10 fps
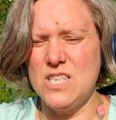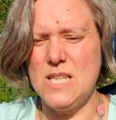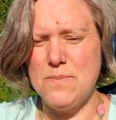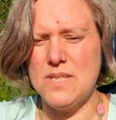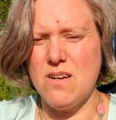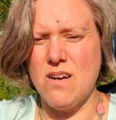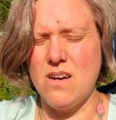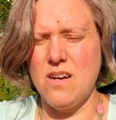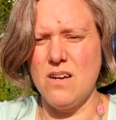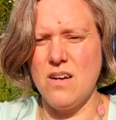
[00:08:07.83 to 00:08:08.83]
tips
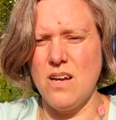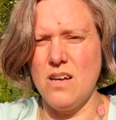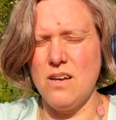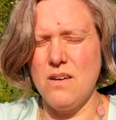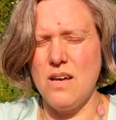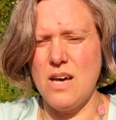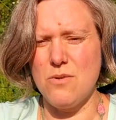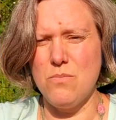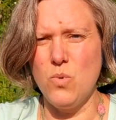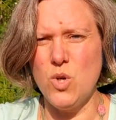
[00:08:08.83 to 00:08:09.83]
are out
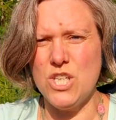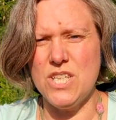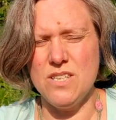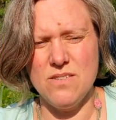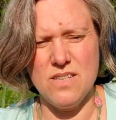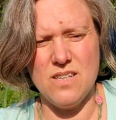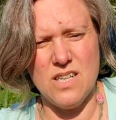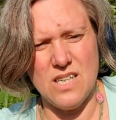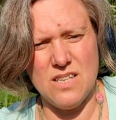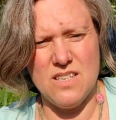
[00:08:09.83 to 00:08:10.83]
of wood.
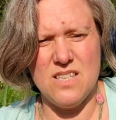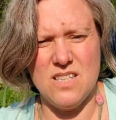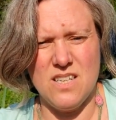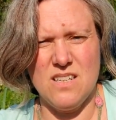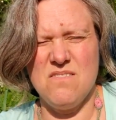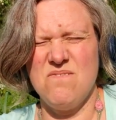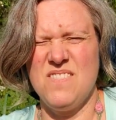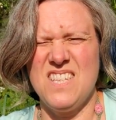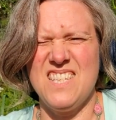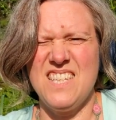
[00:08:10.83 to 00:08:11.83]
It's a
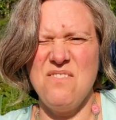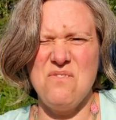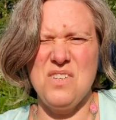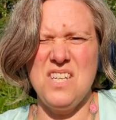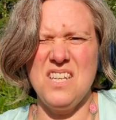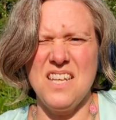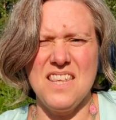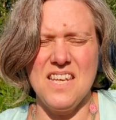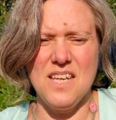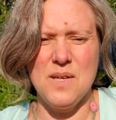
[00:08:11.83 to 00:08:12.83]
symphony, I
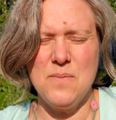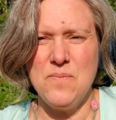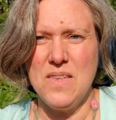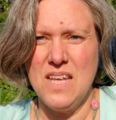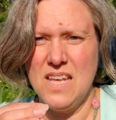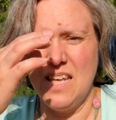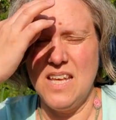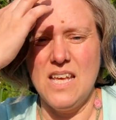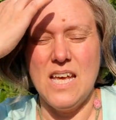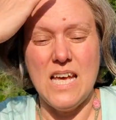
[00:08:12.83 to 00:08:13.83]
think,
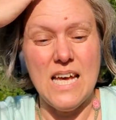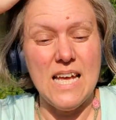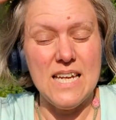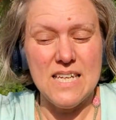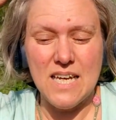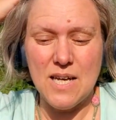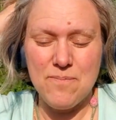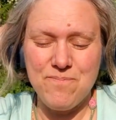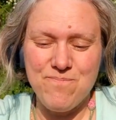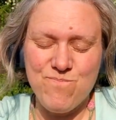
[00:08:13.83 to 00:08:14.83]
and
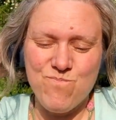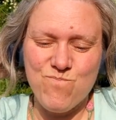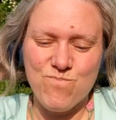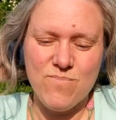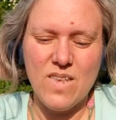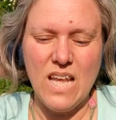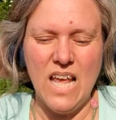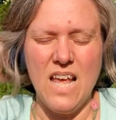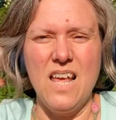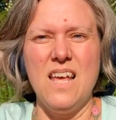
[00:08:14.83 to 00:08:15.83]
the
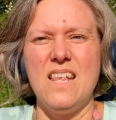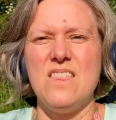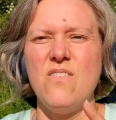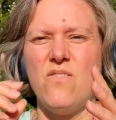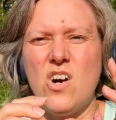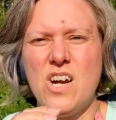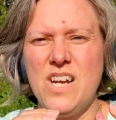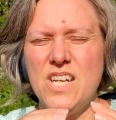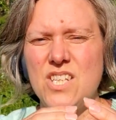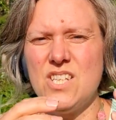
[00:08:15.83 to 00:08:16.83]

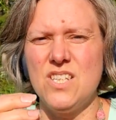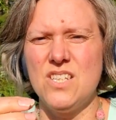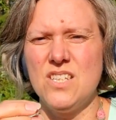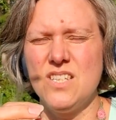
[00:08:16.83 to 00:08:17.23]
varnish,